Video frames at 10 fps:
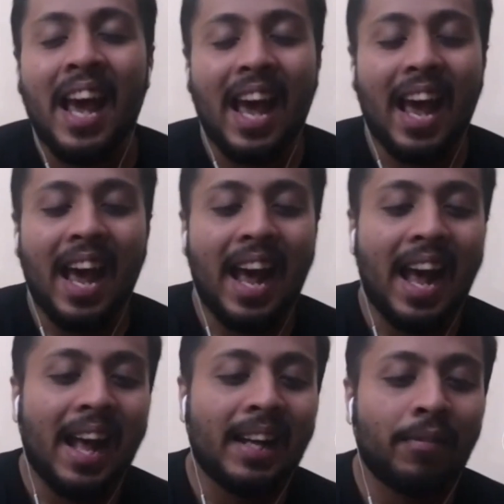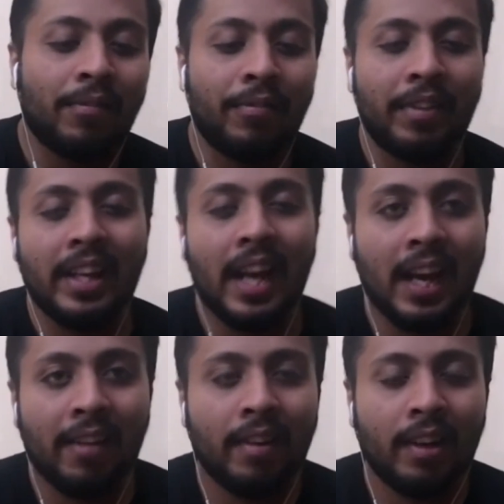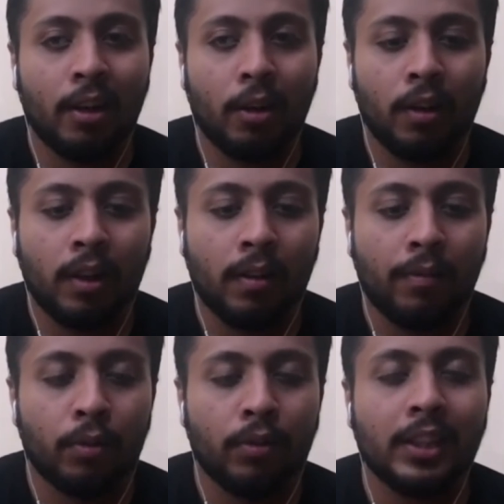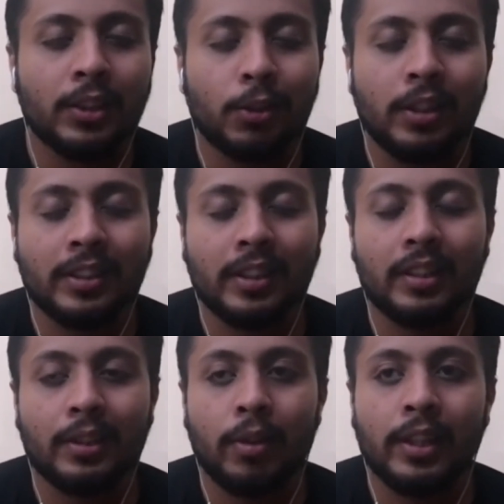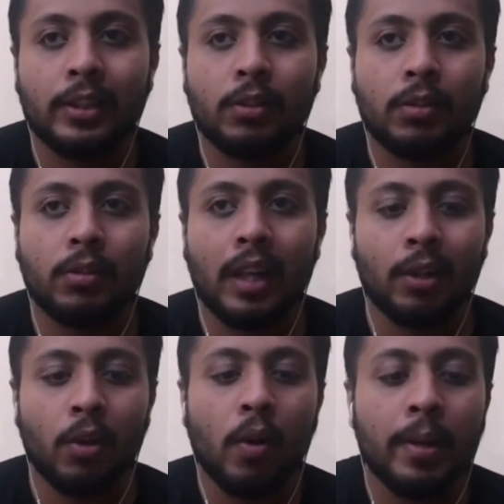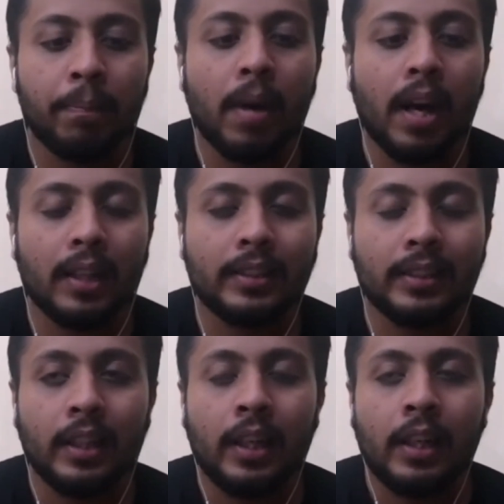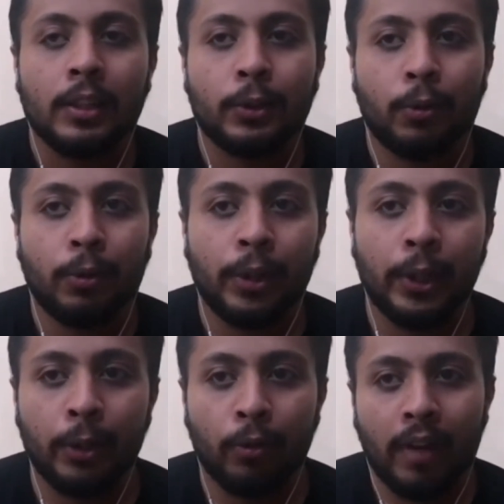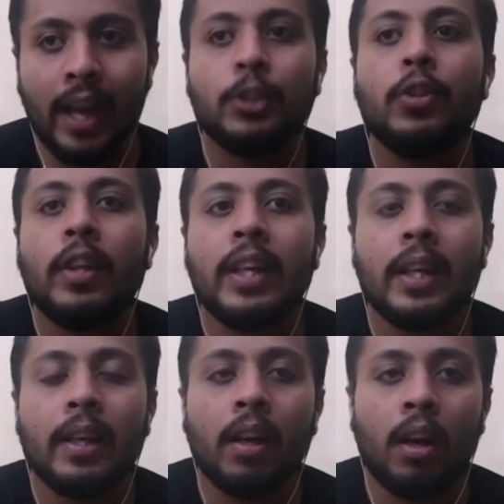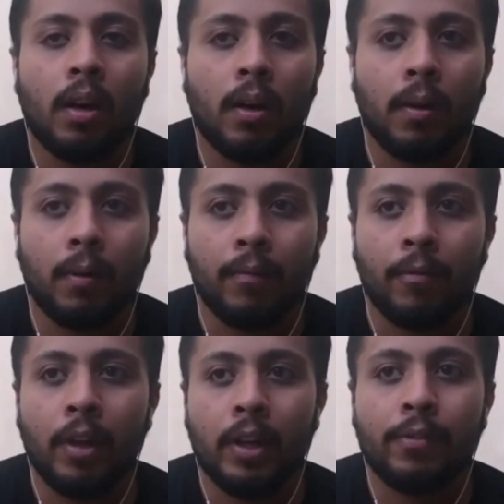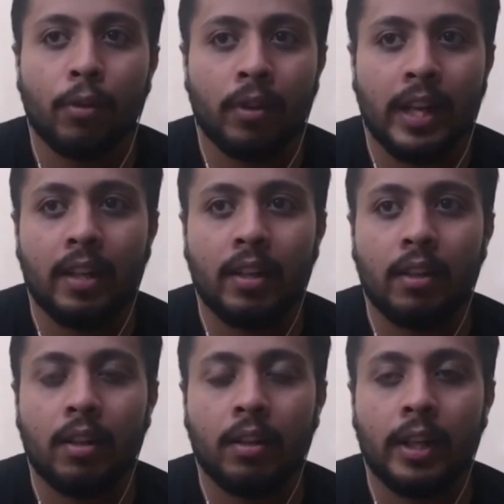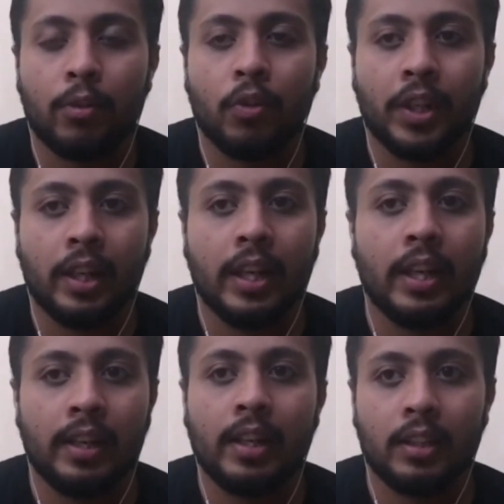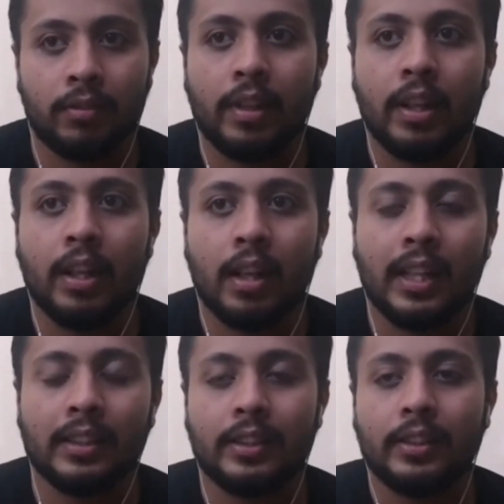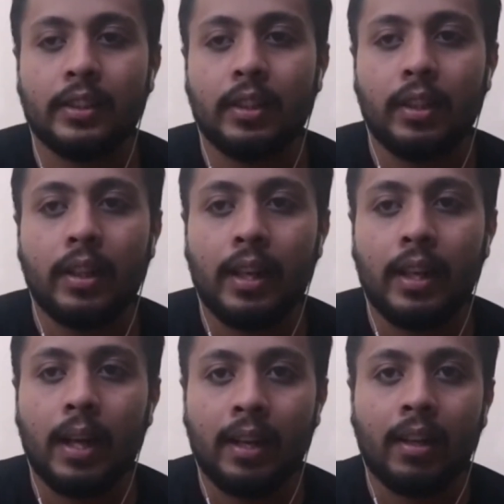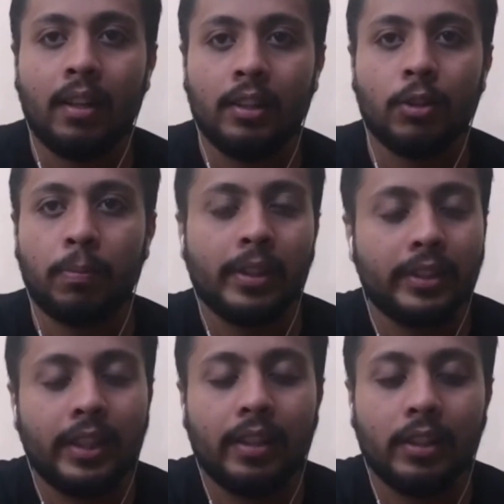And we have a few things to discuss today, so I'll go in parts. So you actually worked for 10 Network in India as well as an analyst or presenter.